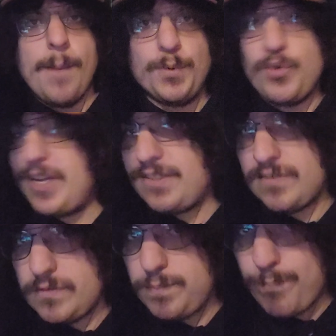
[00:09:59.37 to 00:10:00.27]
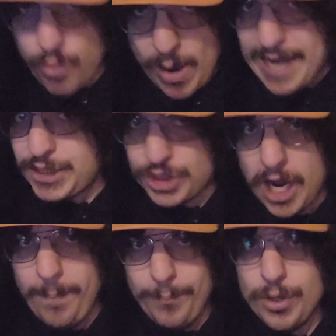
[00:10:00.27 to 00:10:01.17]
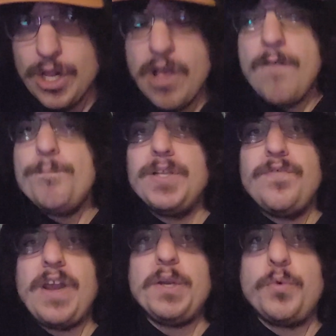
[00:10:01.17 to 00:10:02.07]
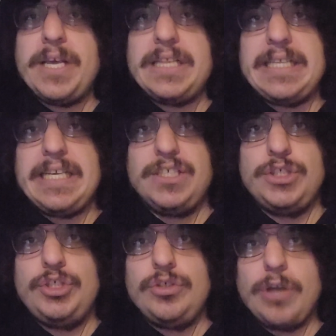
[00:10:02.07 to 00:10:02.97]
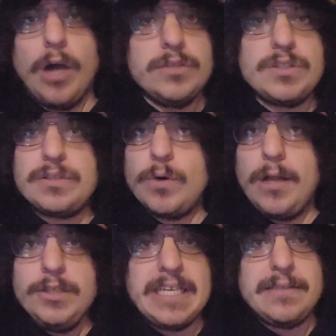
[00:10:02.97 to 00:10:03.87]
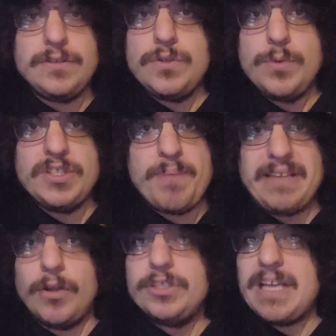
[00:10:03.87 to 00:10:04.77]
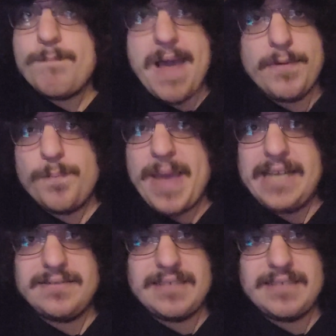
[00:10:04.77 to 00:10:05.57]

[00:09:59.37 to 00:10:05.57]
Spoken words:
credit point shop, but very quickly, all you can do with the base, all you can buy with the base